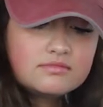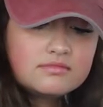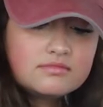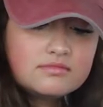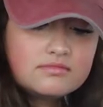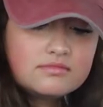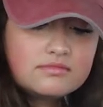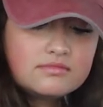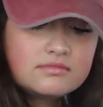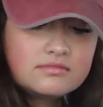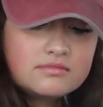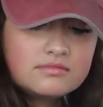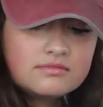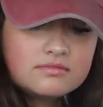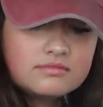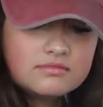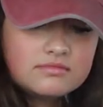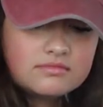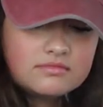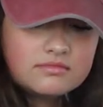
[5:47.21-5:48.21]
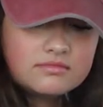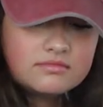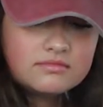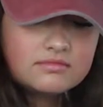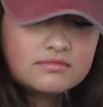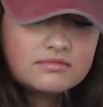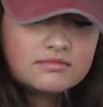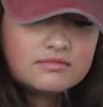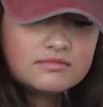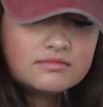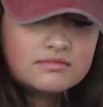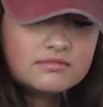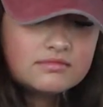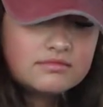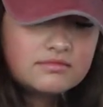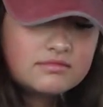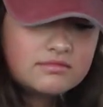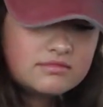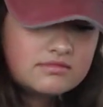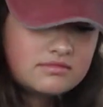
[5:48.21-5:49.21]

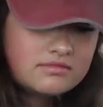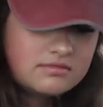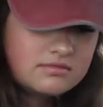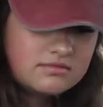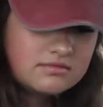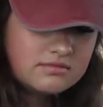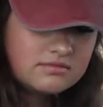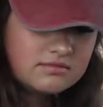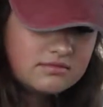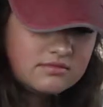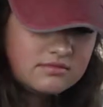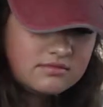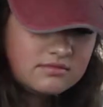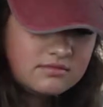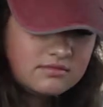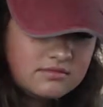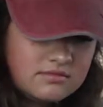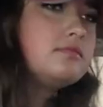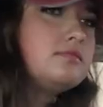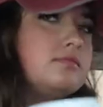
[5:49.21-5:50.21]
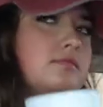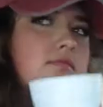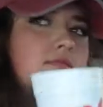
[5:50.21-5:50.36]
(not speaking)